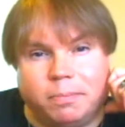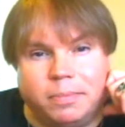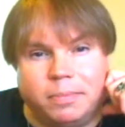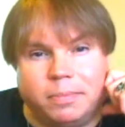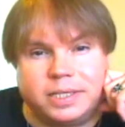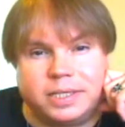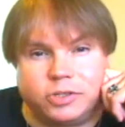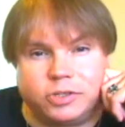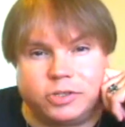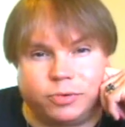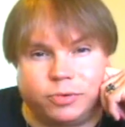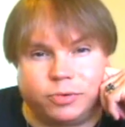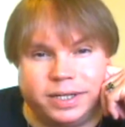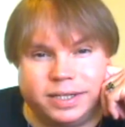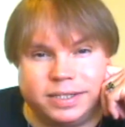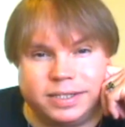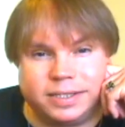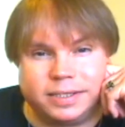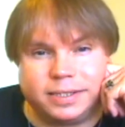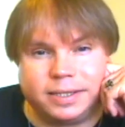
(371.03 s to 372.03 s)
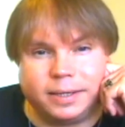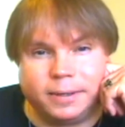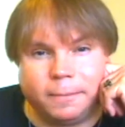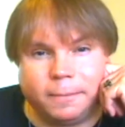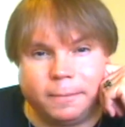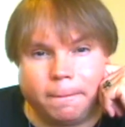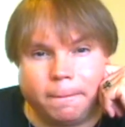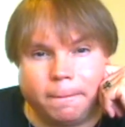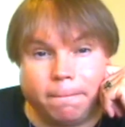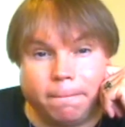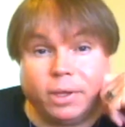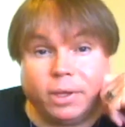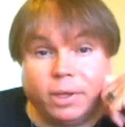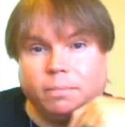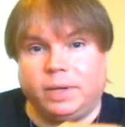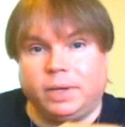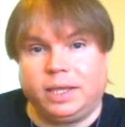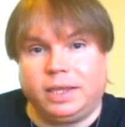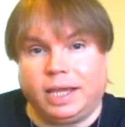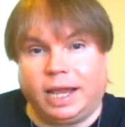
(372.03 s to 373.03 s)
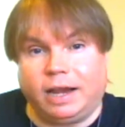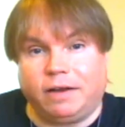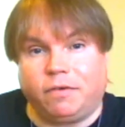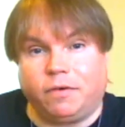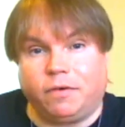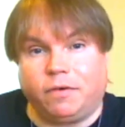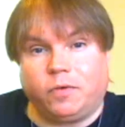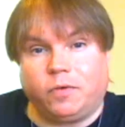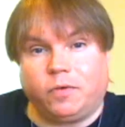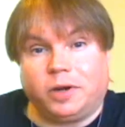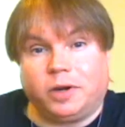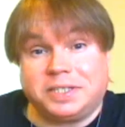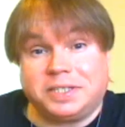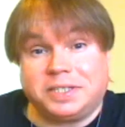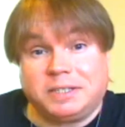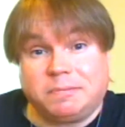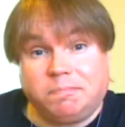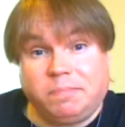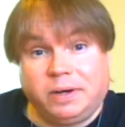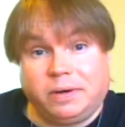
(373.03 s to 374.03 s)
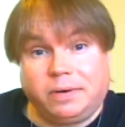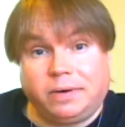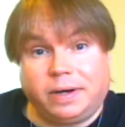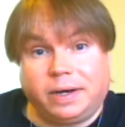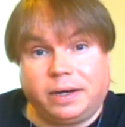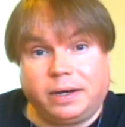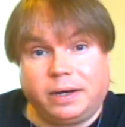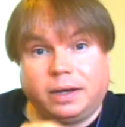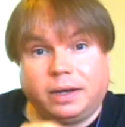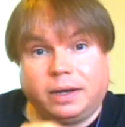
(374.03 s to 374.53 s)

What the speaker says: the mysteries. Be thankful for our spirit,